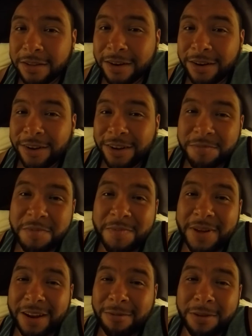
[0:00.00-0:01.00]
And I know you're gonna be
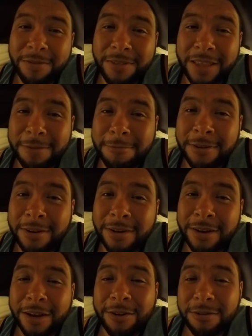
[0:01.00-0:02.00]
mad at me for that, but
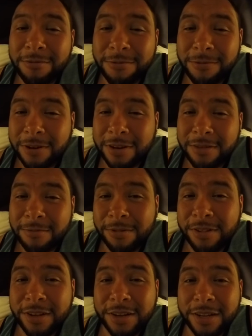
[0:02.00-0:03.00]
I don't give a fuck.
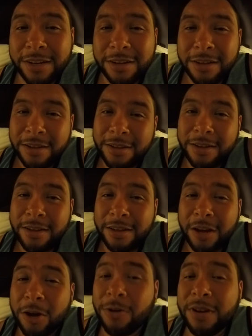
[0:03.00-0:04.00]
Suck it.
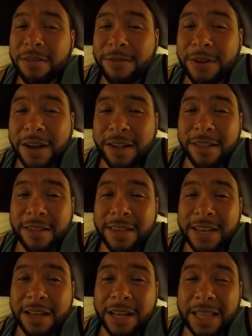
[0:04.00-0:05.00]
Oh, and if you guys can
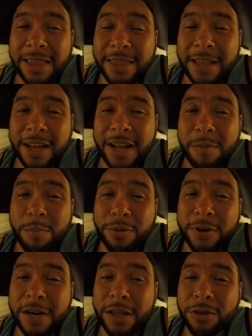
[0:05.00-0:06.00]
tell, I, I I'm
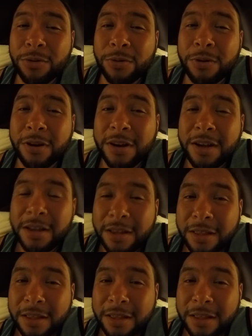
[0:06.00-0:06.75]
pretty sure